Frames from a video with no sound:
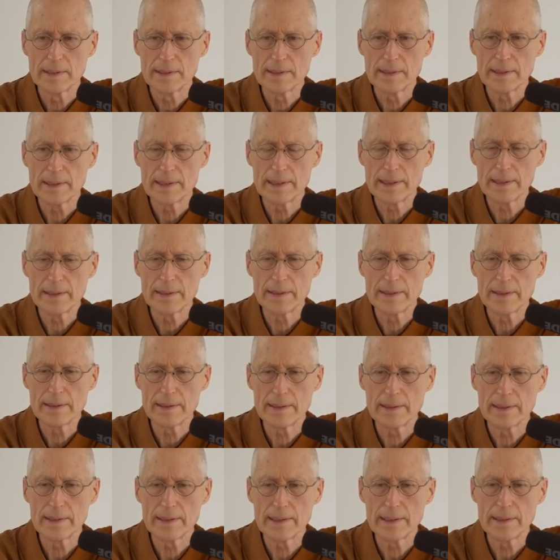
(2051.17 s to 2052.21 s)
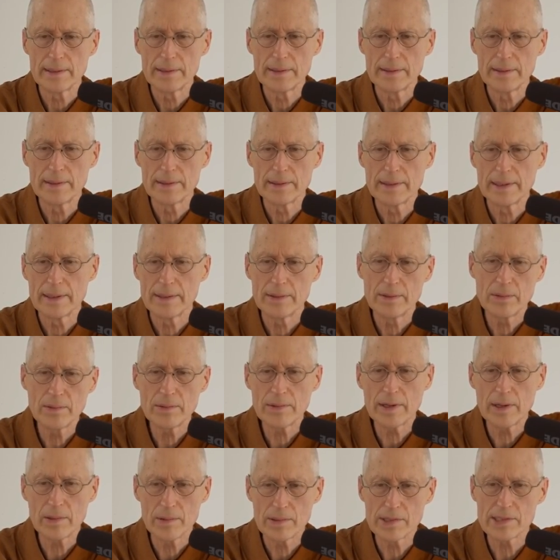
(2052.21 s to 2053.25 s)
they they they don't
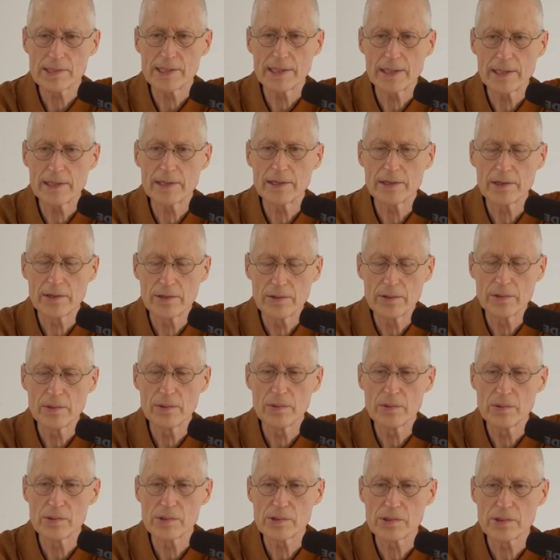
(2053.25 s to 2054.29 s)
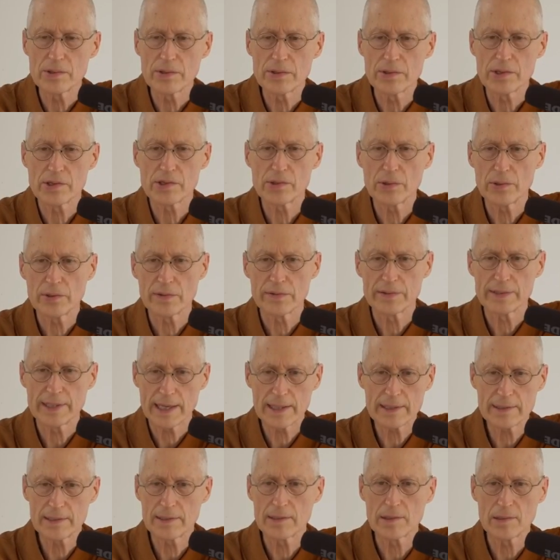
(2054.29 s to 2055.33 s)
always tend to use the sort of
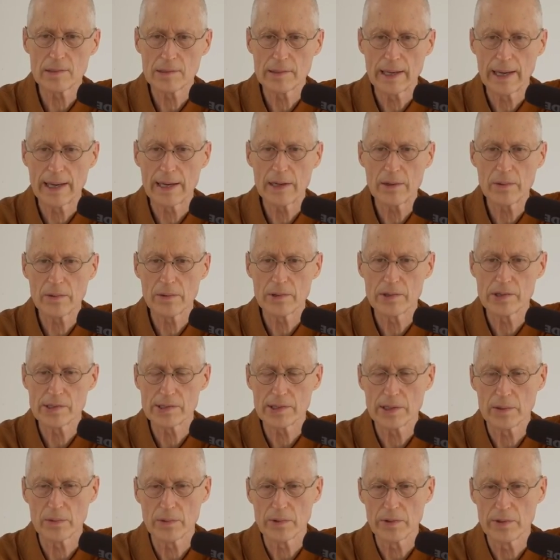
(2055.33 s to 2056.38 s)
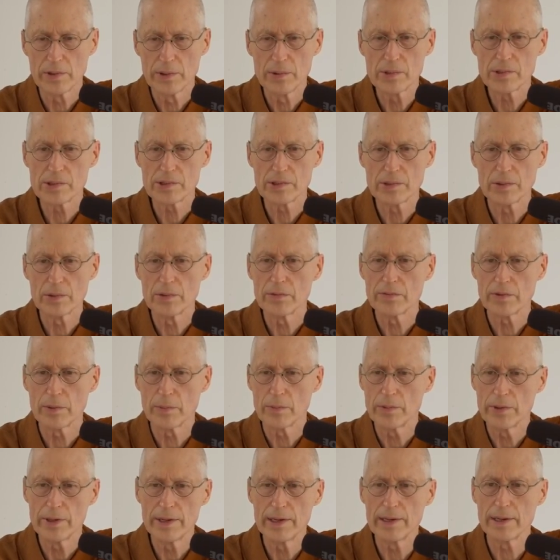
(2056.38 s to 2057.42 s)
technical language that we're used to
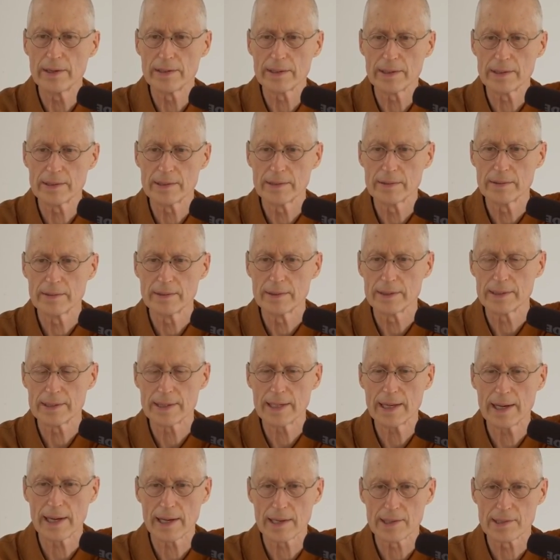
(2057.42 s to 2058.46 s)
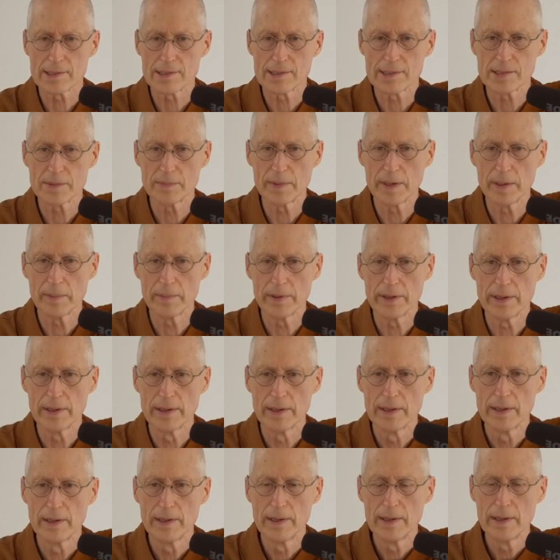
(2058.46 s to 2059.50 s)
from reading the the texts. Maybe
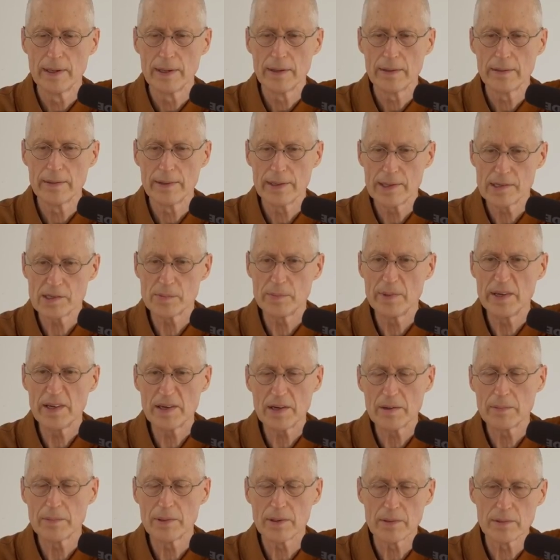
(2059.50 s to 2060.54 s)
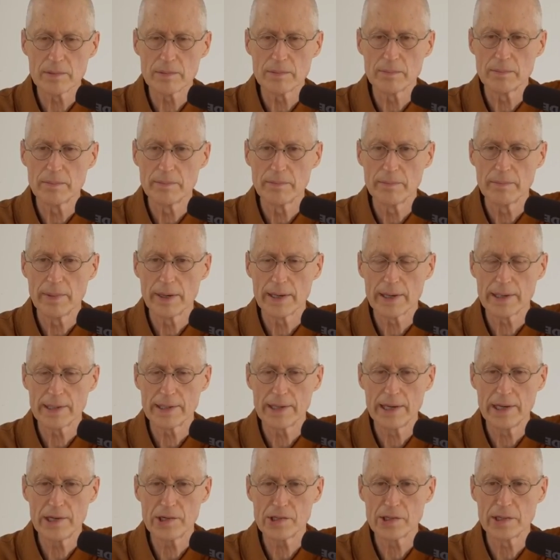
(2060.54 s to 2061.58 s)
they speak about
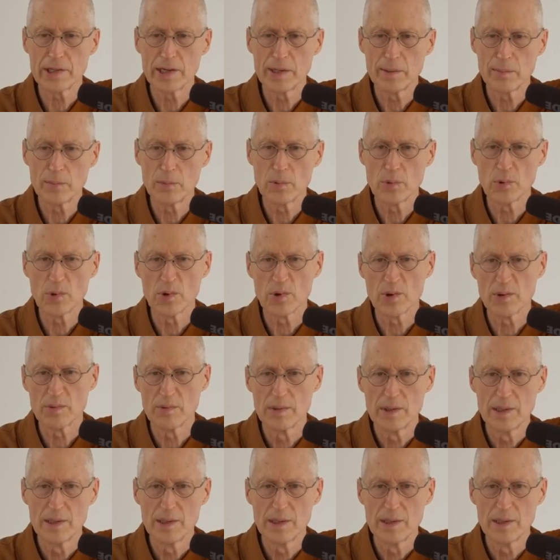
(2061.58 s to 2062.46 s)
meditation in more